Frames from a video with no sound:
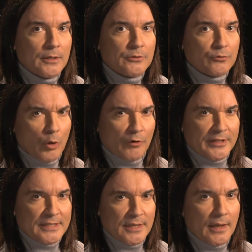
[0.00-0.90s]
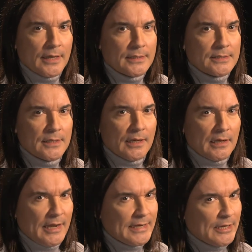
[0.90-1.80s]
Through her insides,
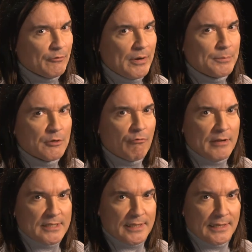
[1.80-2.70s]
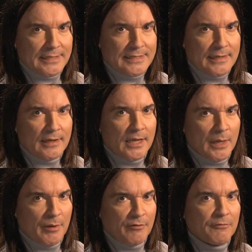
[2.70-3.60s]
lightning rips a rust-coloured sky
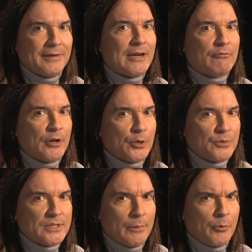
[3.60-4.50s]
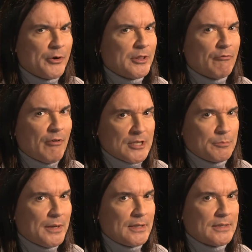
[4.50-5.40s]
above a flat road somewhere in the
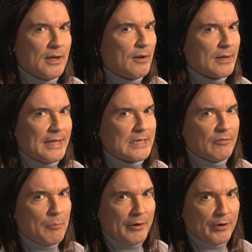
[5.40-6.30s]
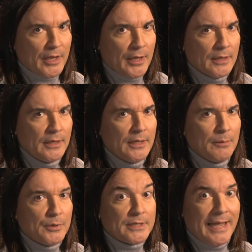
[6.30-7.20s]
Rust Belt heartland of America,
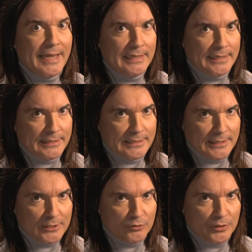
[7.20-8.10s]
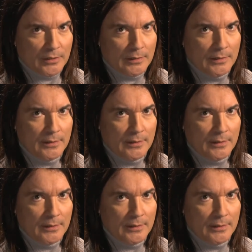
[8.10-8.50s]
but alien industrial.